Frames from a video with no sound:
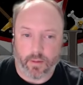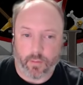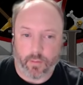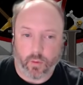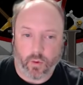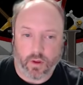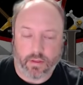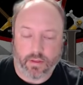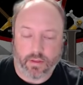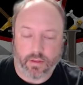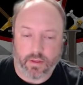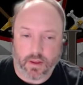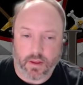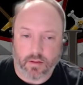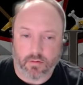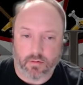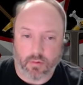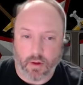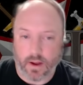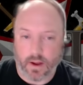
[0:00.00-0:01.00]
with
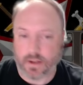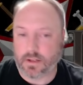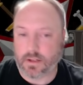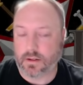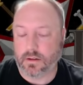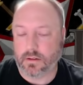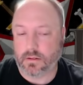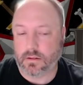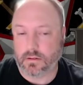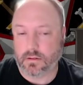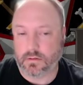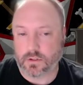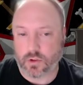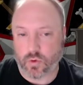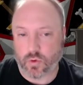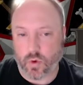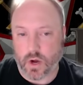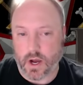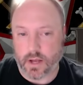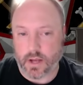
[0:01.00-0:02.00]
the right
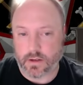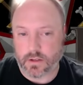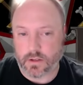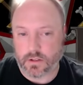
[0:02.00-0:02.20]
squad.